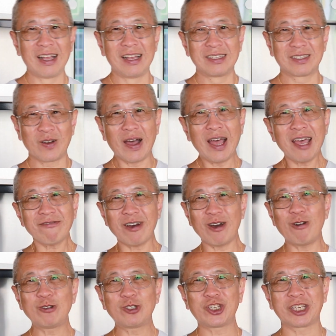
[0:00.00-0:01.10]
So I have a
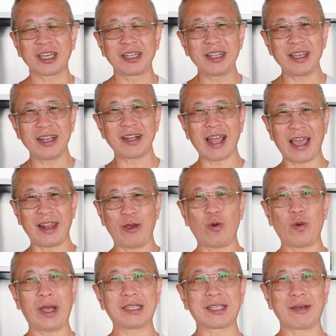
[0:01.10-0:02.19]
whole chicken here, and it
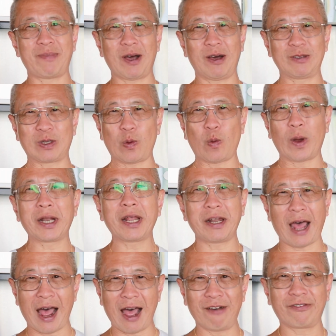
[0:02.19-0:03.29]
weighs about
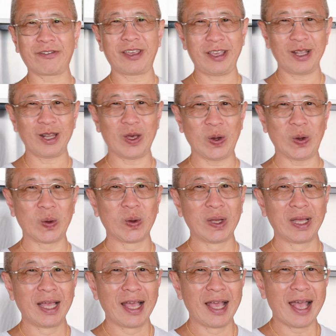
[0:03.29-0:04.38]
1.5 kilos.
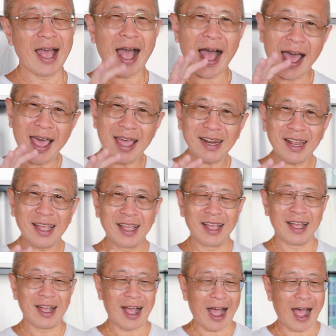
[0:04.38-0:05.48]
And
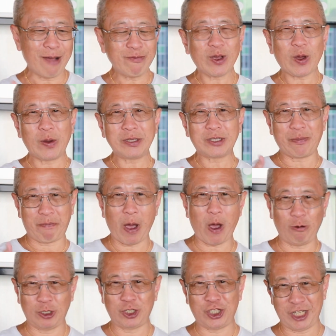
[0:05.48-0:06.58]
I'm going to
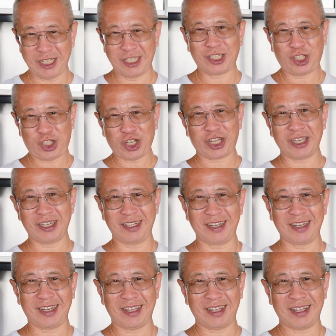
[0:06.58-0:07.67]
poach this chicken
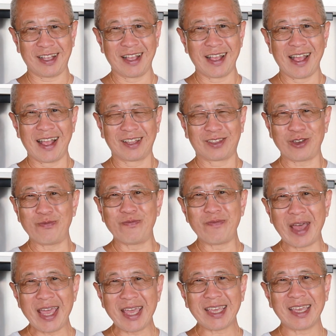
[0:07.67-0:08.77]
to
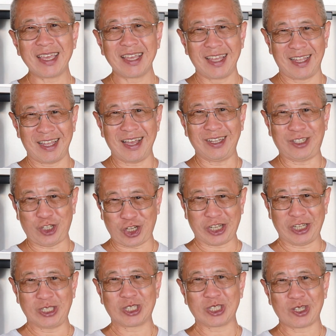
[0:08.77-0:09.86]
make a
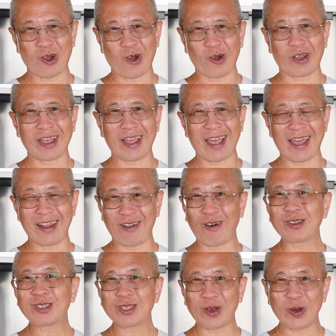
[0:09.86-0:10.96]
chicken stock, and
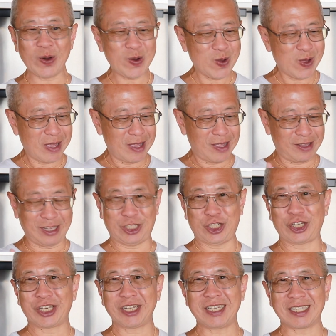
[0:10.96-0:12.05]
also the
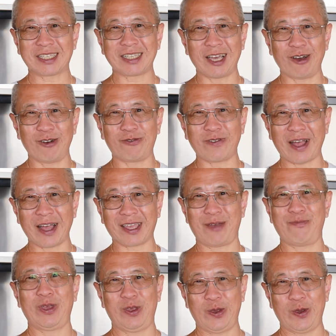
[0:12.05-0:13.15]
chicken itself I
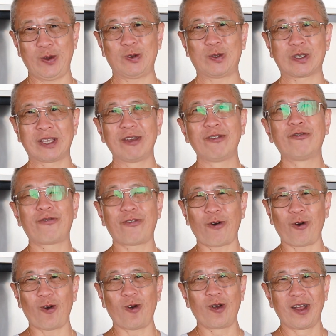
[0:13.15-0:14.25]
can be used
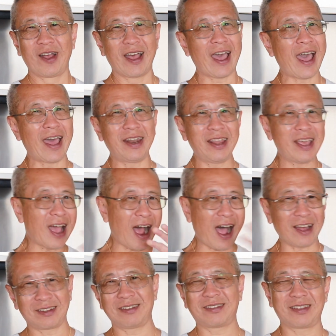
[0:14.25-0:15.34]
for any
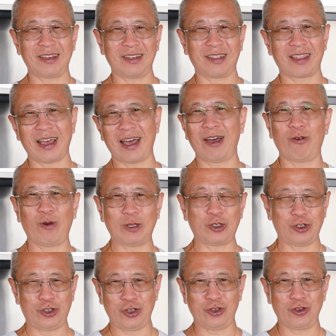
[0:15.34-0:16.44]
other thing that I want
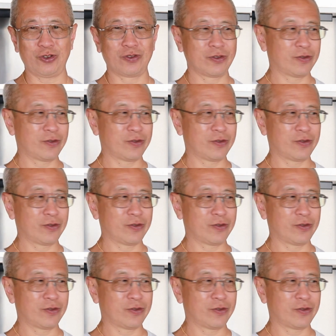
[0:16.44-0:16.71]
to do.